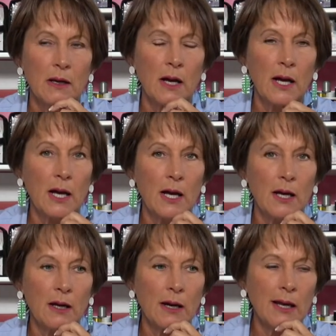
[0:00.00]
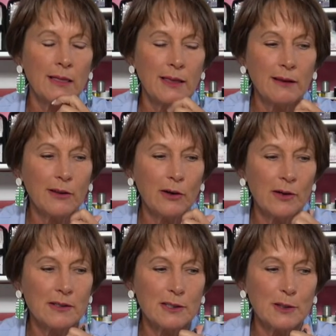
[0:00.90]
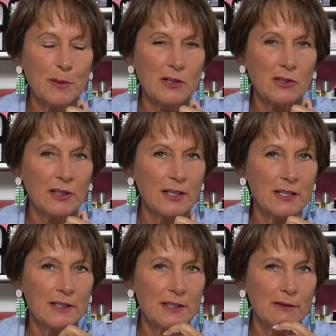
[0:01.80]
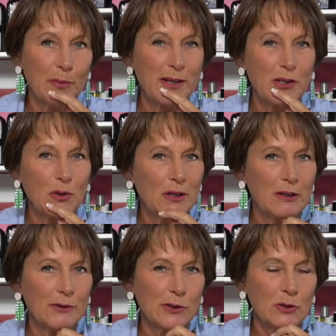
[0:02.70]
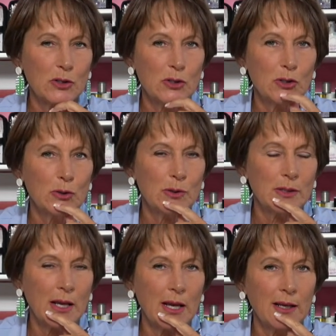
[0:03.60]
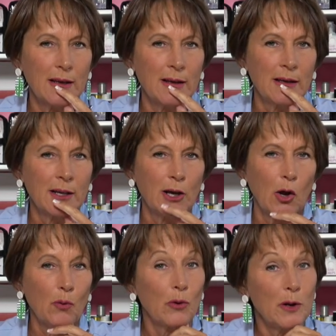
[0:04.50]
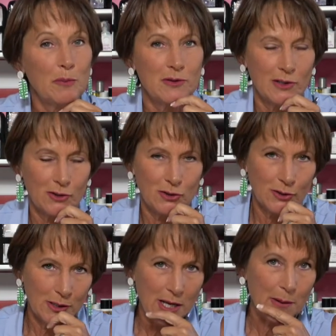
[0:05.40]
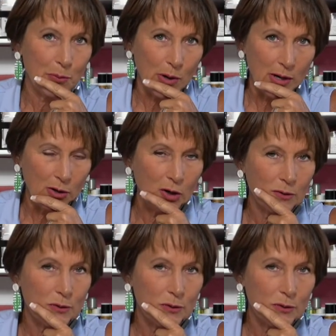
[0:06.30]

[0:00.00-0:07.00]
Uh, I think there is a special adhesive, but you can also just use a repositional tape runner.